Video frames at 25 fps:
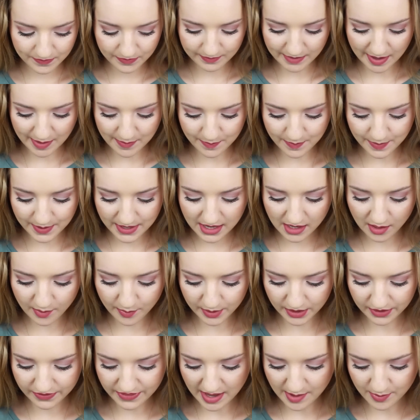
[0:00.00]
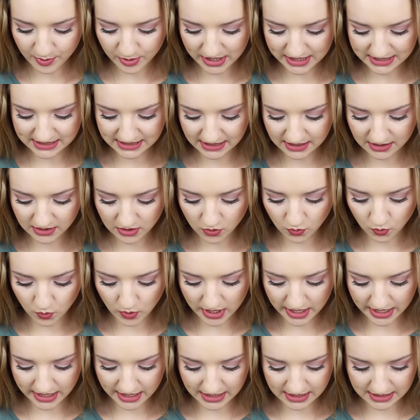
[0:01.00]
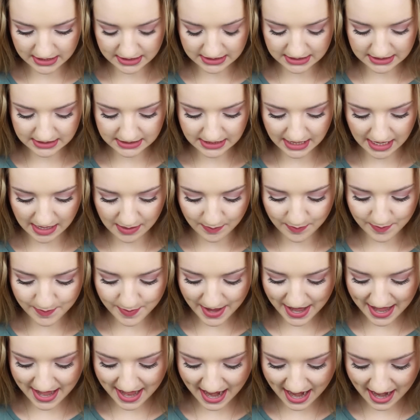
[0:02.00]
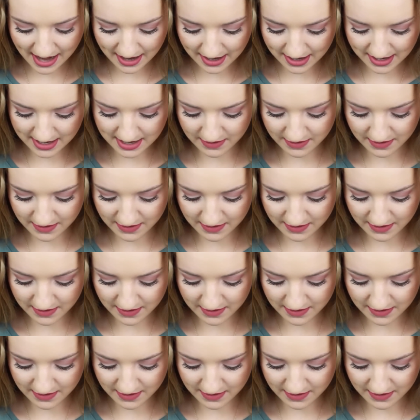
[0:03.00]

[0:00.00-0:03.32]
my big birthday present was a bag.